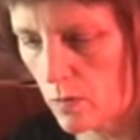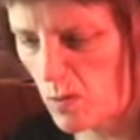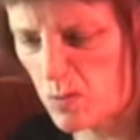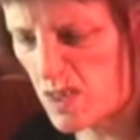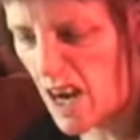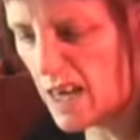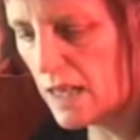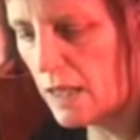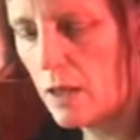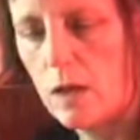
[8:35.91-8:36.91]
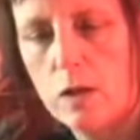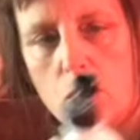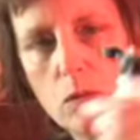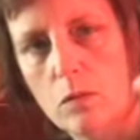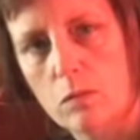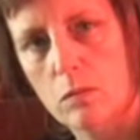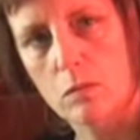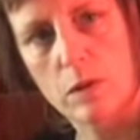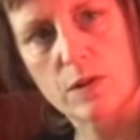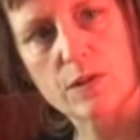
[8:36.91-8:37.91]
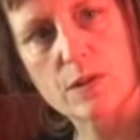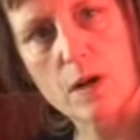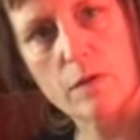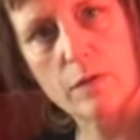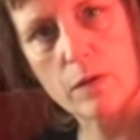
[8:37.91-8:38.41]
called tacky glue, this stuff.